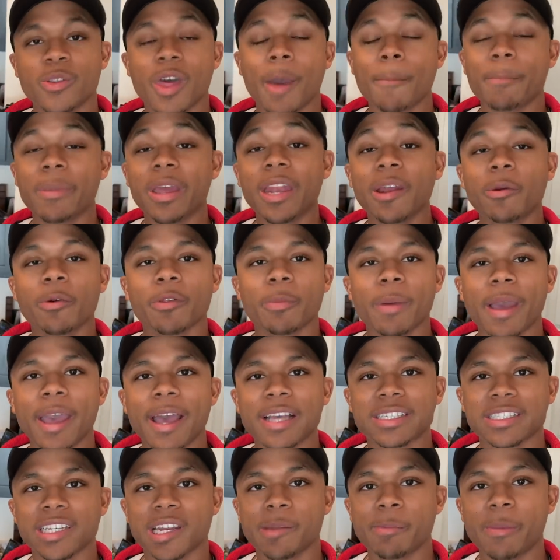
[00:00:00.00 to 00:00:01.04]
that meeting with my
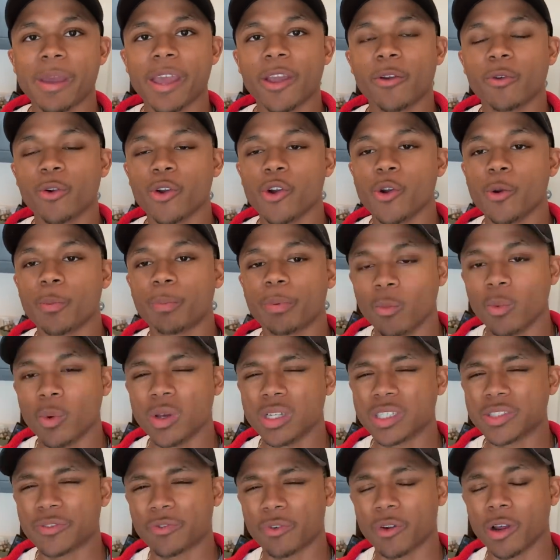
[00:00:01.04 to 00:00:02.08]
SNMA group
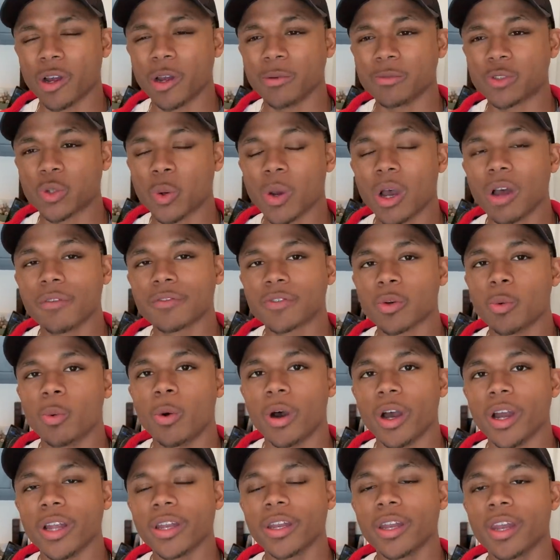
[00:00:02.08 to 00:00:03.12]
was from 12 to
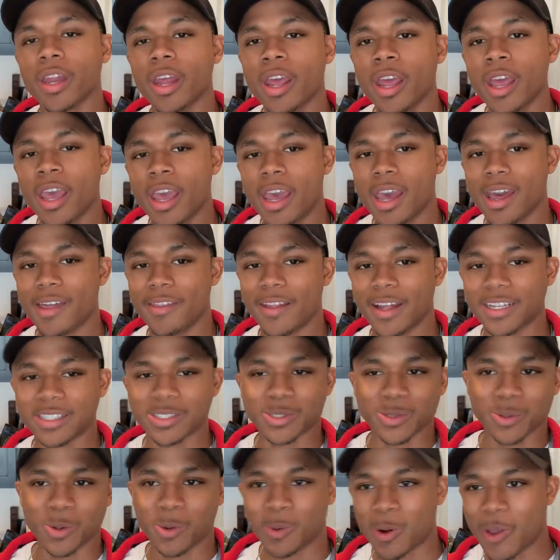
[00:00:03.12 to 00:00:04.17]
1, and
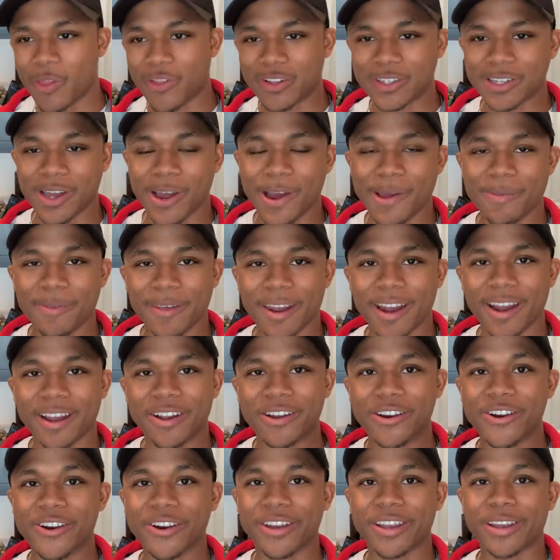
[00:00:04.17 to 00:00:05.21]
that's around the time that I
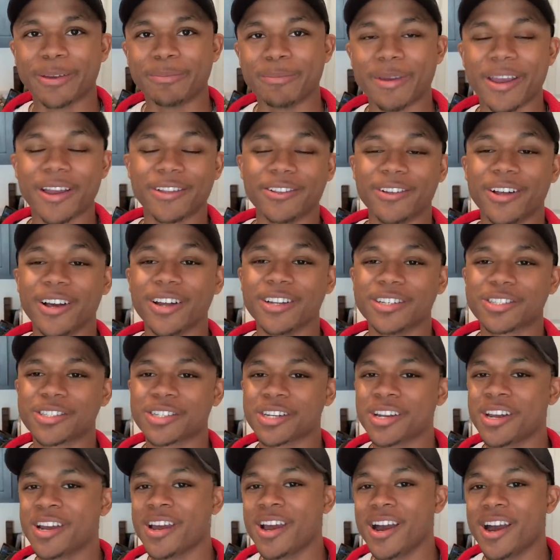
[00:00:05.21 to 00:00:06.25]
cook and make lunch.
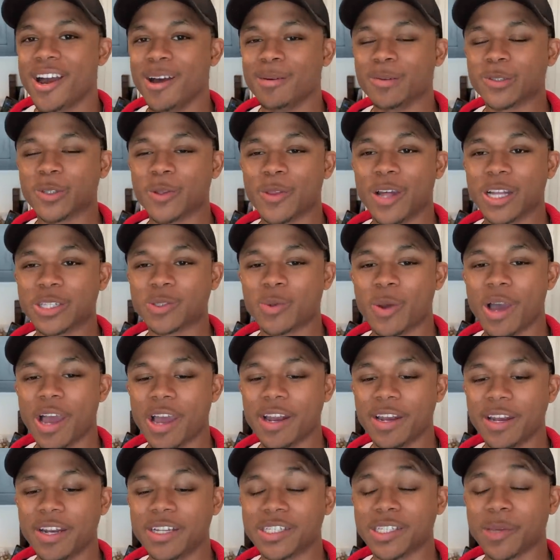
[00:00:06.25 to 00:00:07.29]
So that's why I
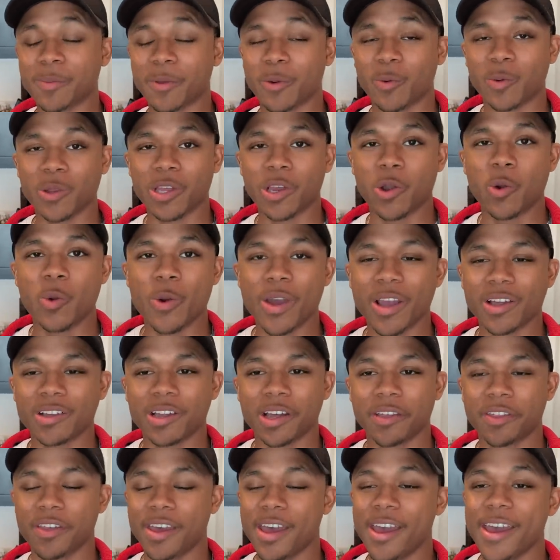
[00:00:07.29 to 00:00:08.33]
needed something really quick
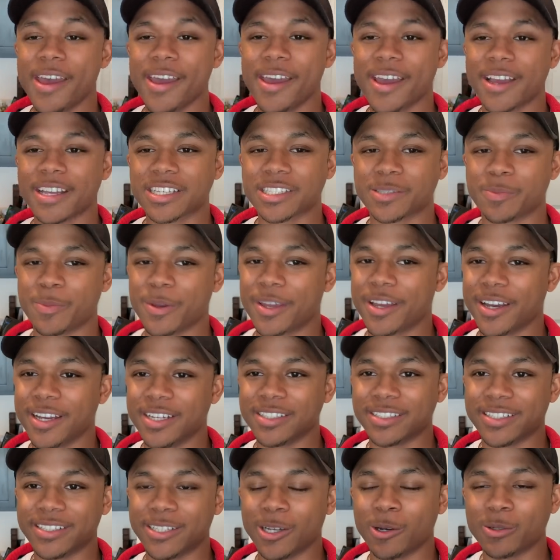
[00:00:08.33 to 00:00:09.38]
like the eggs,
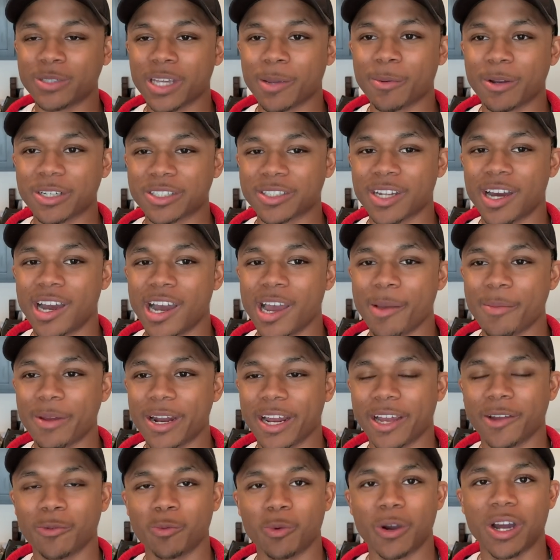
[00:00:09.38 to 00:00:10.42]
because they don't take much time and
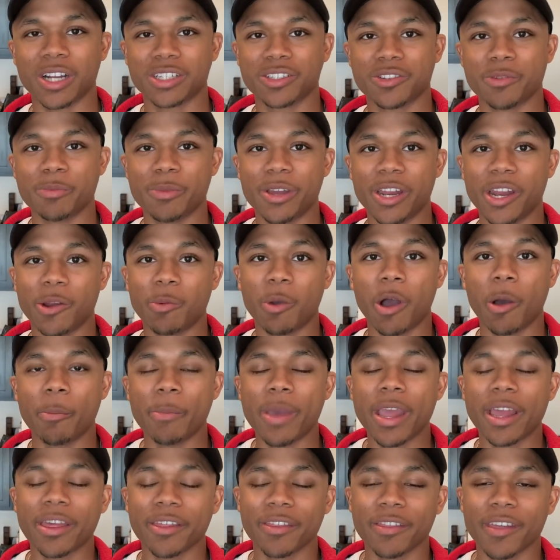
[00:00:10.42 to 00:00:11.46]
I could watch the meeting while
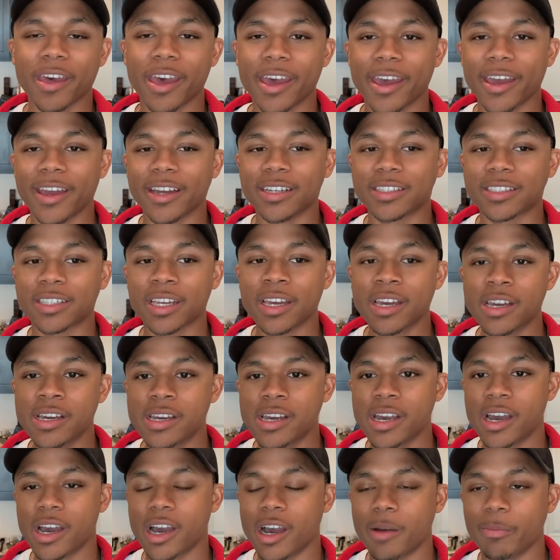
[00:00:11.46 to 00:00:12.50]
making the eggs.
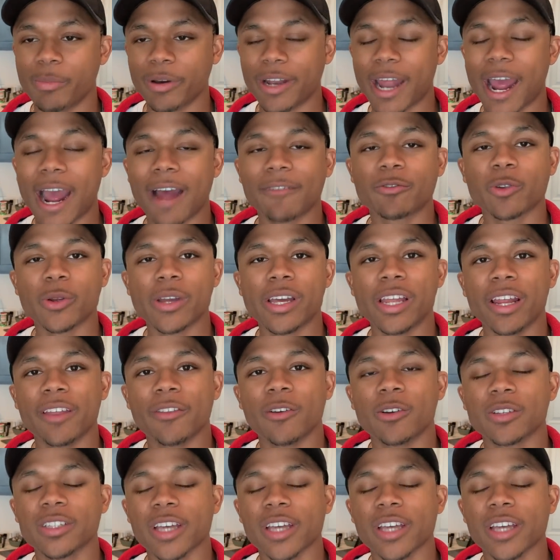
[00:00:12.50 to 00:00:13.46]
But after eating those